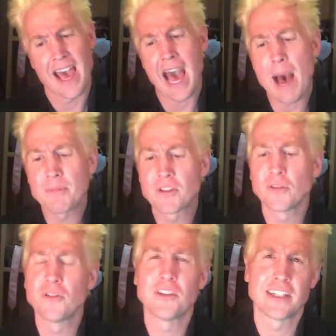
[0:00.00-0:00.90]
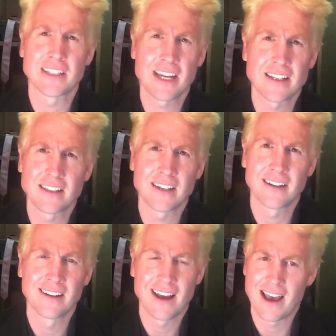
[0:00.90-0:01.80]
absolutely disgusting.
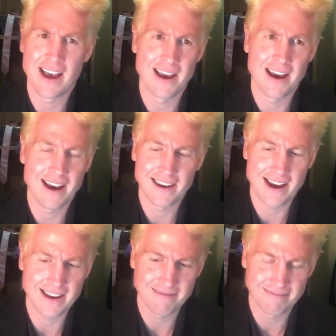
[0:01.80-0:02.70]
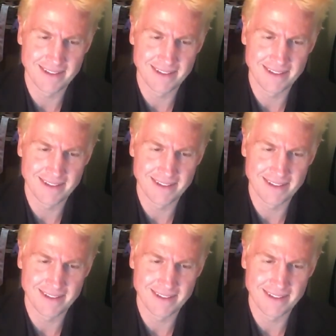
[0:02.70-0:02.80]
I, I, I,